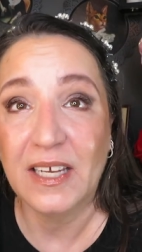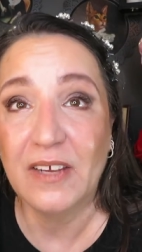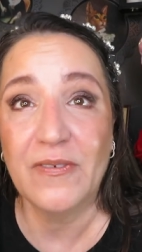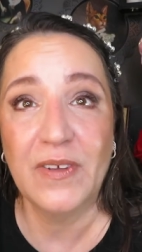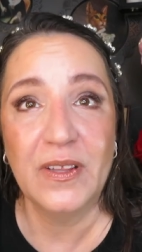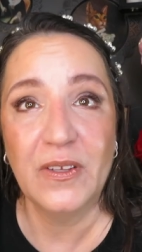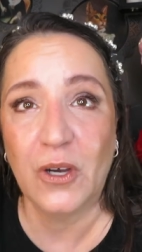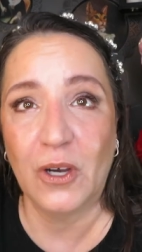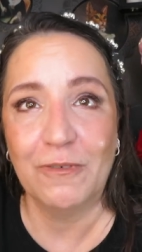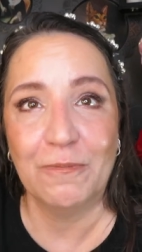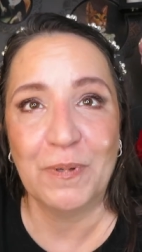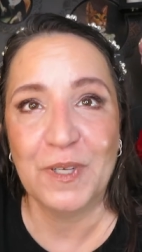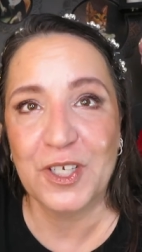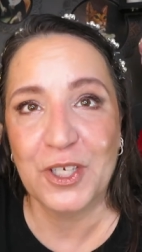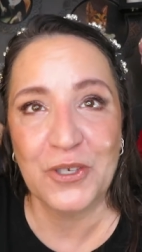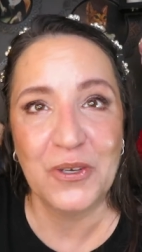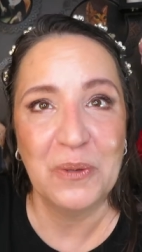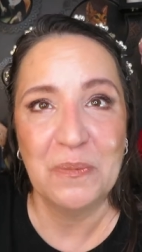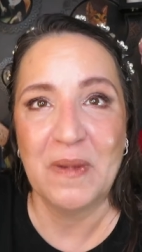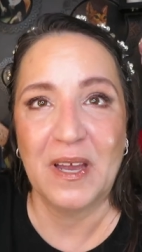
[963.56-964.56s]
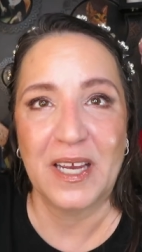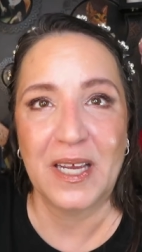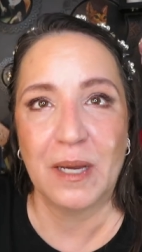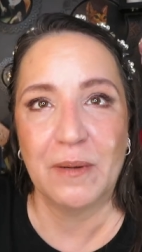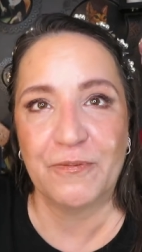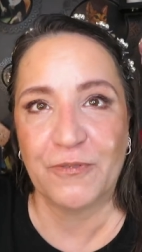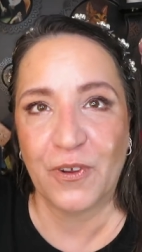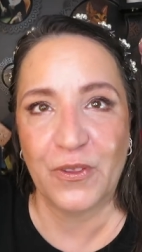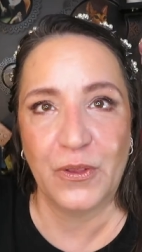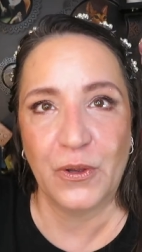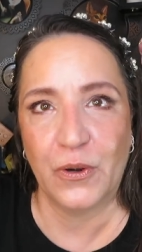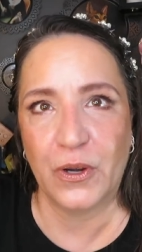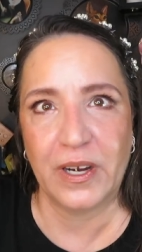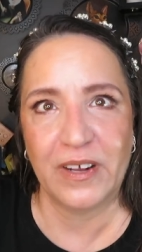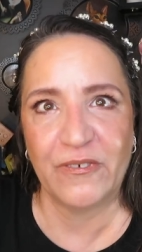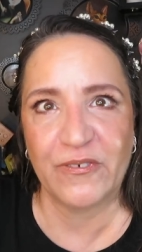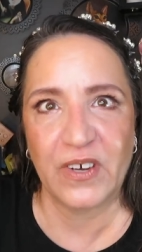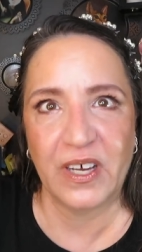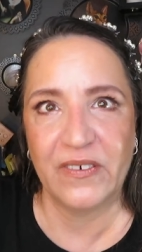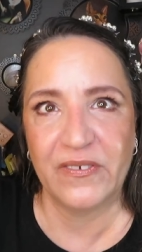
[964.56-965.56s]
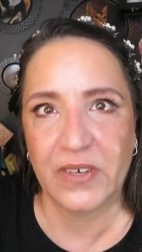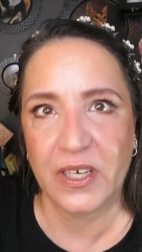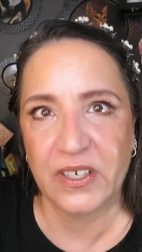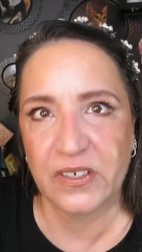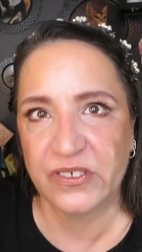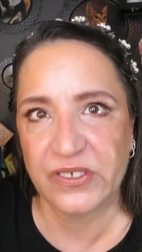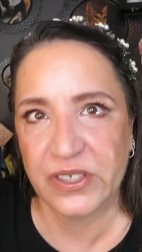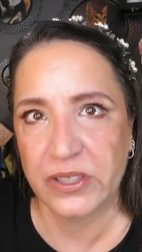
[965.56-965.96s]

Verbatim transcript: Even though I've been doing makeup for 35 years.